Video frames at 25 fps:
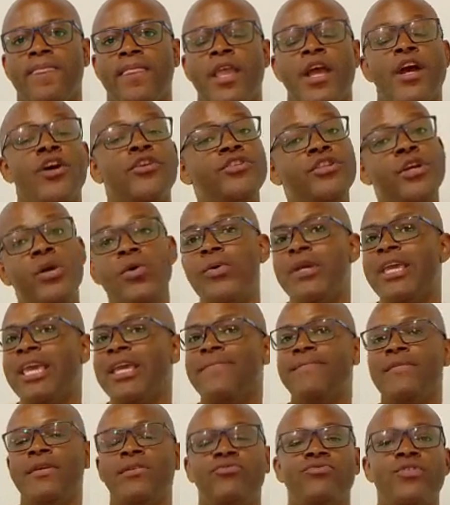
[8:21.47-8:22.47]
Oh, don't
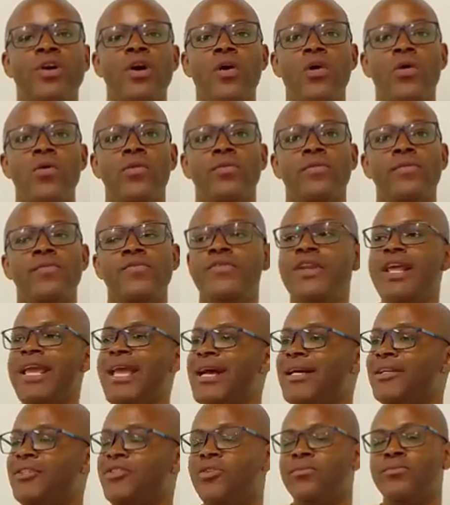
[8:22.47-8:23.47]
get me wrong.
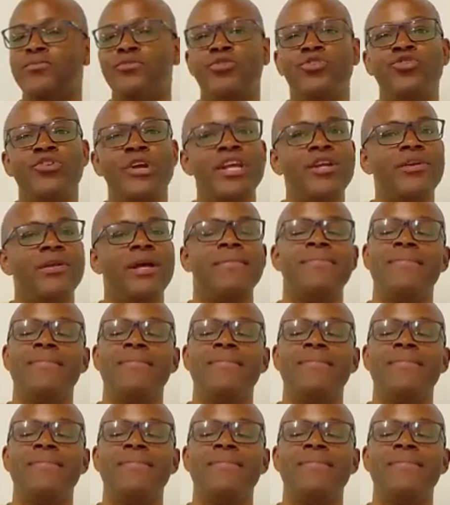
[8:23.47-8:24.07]
There are some great,